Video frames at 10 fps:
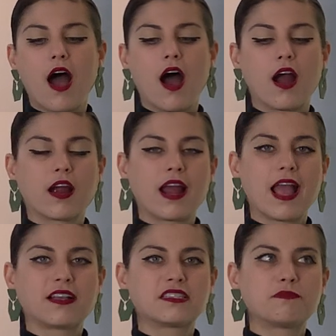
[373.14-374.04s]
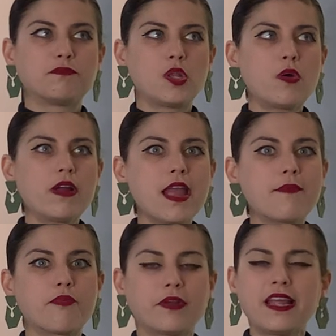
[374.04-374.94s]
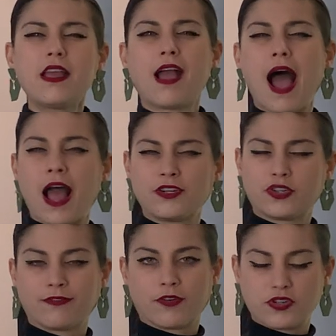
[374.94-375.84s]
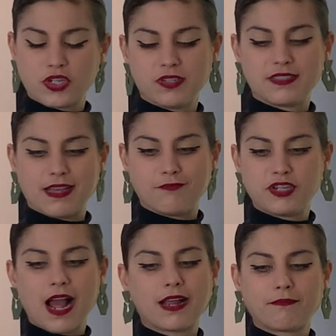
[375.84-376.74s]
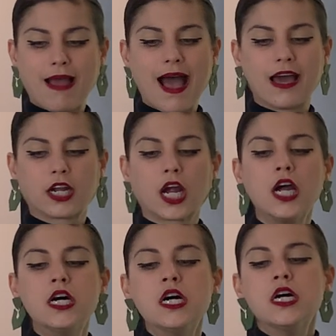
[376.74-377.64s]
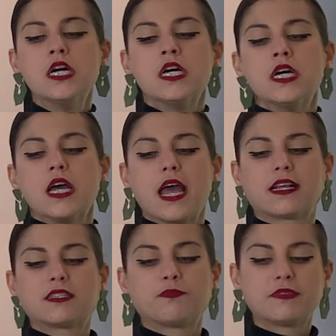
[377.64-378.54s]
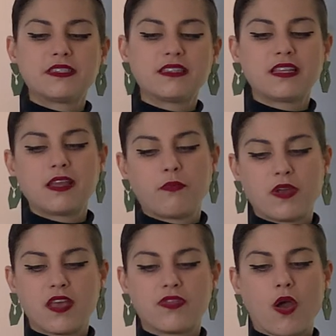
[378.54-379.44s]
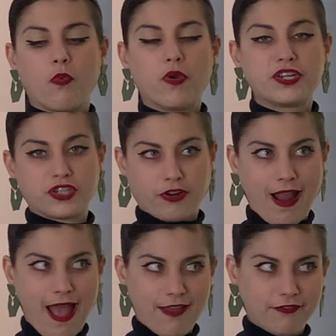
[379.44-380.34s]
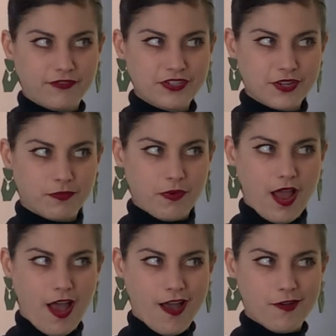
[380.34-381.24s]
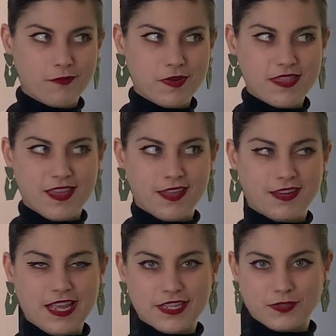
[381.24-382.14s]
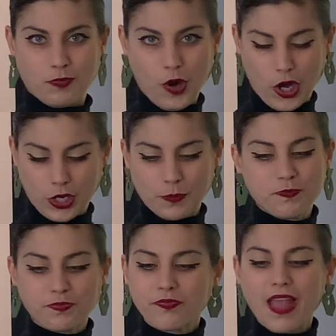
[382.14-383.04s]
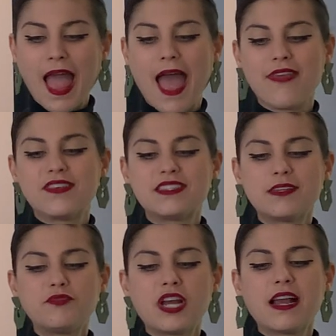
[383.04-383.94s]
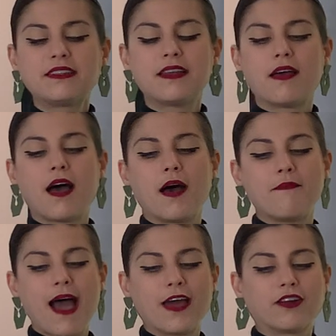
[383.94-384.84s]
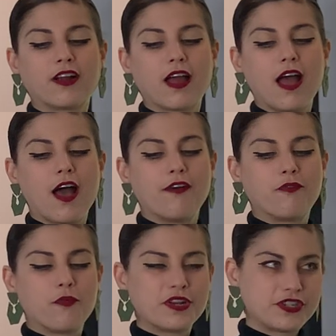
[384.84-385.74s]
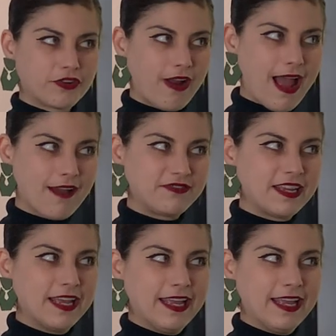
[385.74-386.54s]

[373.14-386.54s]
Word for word: are exploring pretty controversial subject matter explicitly with witchcraft uh, within his work. And the subject uh, matter of witchcraft